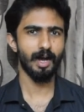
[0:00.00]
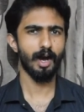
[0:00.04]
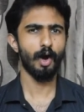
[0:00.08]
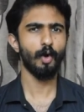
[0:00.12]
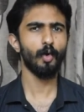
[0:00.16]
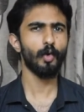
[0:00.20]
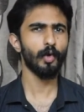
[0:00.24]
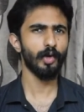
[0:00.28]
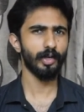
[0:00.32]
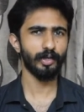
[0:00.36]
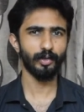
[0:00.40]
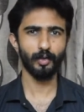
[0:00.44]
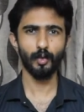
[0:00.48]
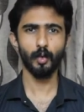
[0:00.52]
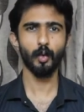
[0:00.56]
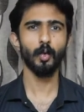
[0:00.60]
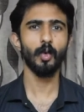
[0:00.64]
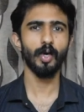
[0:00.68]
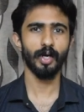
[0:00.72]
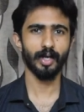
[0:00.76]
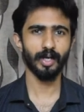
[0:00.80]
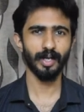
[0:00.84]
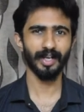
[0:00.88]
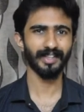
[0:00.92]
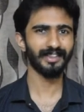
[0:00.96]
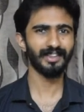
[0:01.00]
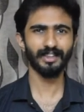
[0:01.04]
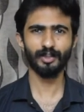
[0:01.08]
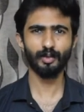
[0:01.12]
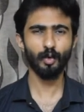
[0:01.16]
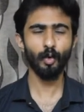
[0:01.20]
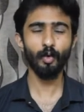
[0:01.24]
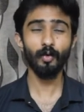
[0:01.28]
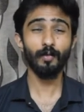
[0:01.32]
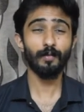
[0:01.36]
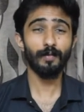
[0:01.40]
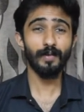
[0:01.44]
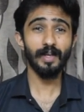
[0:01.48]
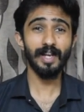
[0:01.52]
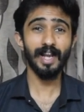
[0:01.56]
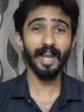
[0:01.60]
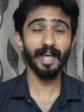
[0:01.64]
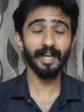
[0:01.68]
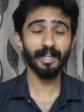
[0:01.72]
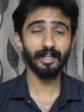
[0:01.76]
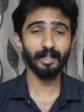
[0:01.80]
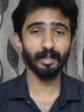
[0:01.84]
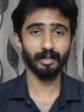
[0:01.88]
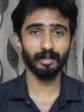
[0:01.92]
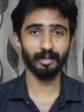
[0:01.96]
How do I do it? I just don't feel
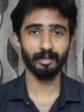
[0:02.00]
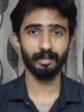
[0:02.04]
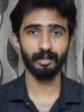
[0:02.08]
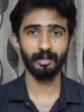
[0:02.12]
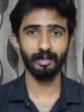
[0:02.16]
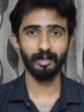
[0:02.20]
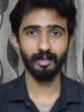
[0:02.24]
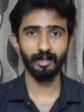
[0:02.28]
like it.